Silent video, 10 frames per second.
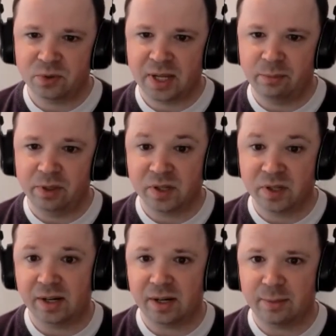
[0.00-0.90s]
tablets and
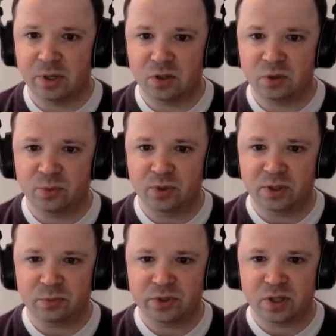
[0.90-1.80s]
ended up in hospital
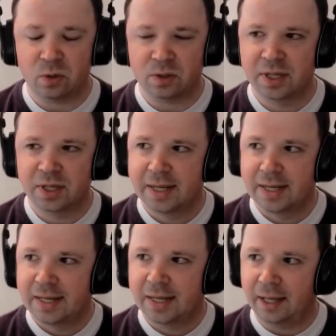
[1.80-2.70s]
as a result.
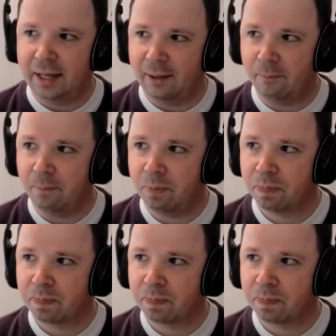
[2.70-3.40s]
Um,